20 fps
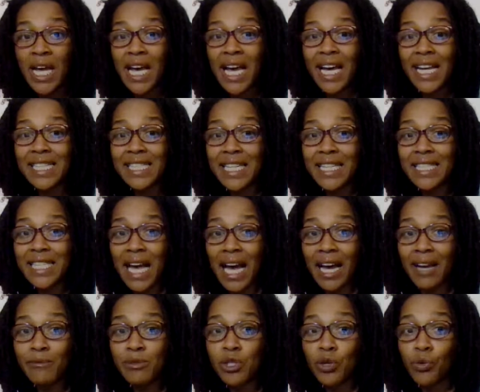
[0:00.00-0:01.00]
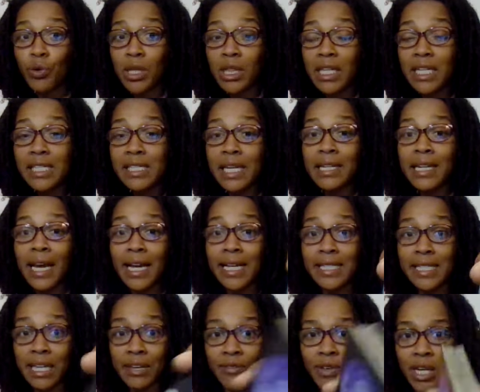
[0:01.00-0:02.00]
It's a time to release
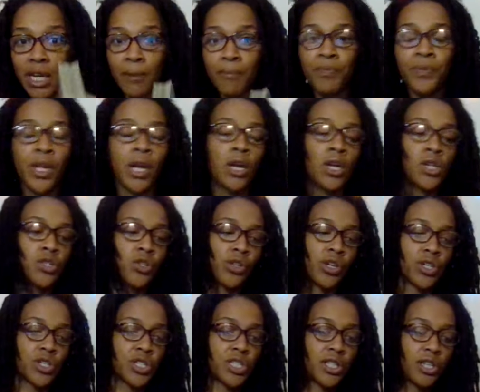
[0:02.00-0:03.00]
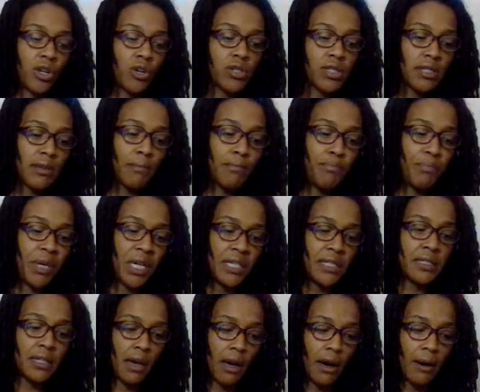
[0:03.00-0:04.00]
negativity. So there's still some
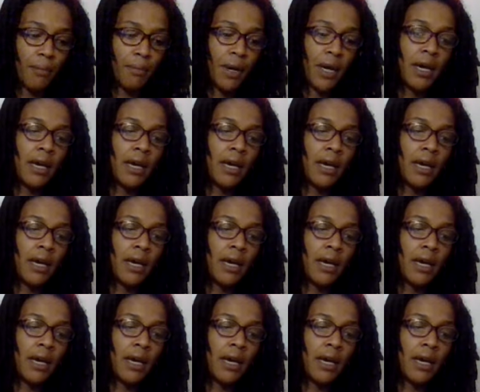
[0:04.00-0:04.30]
pent up